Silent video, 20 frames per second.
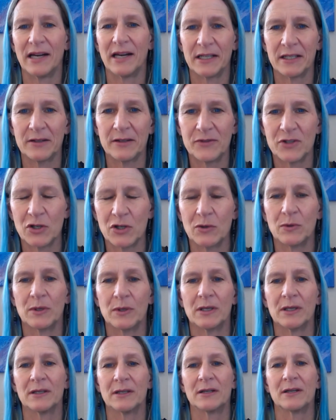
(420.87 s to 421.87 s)
end of
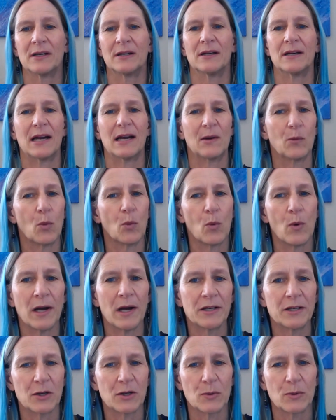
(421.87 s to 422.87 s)
June and
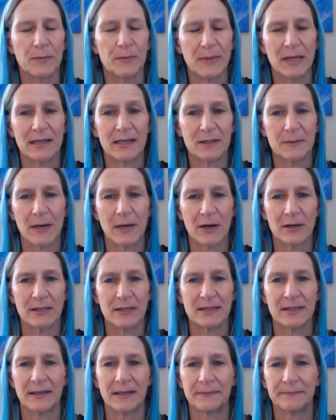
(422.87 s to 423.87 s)
what you would be
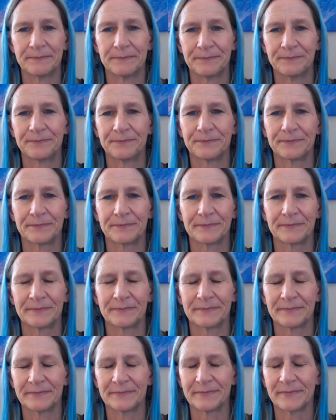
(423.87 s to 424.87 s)
experiencing.
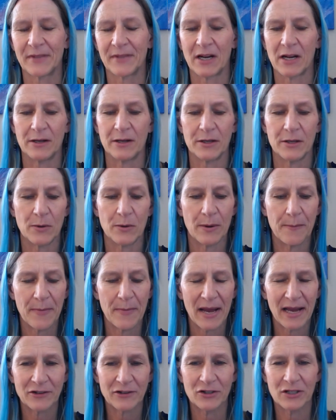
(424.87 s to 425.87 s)
You
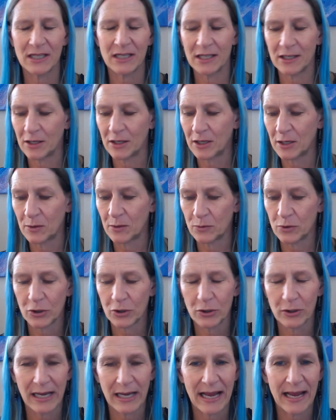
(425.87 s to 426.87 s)
imagined it, you
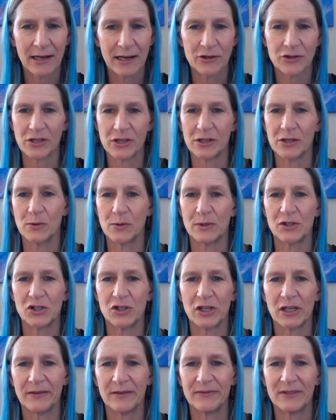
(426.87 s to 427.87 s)
took action, you
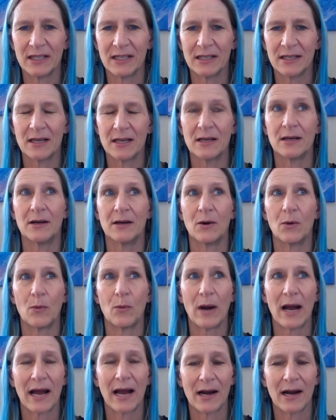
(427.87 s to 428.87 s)
achieved it.
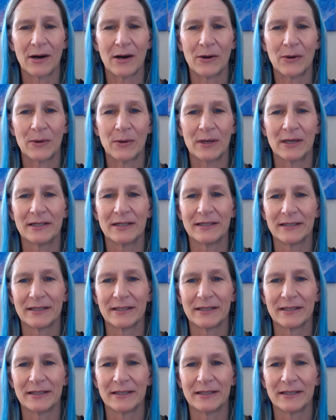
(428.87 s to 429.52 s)
Wow.